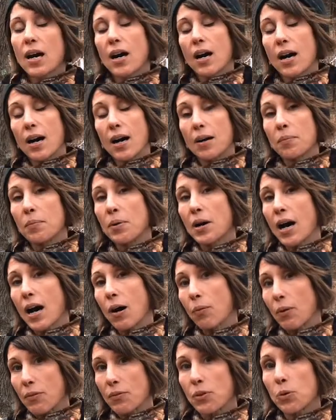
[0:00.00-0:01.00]

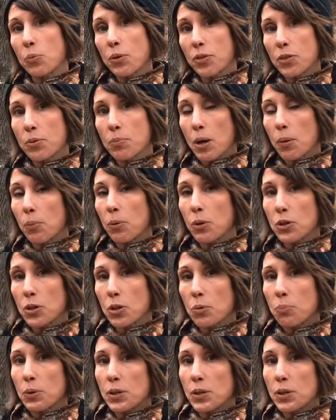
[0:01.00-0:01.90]
However, with the mobile coop,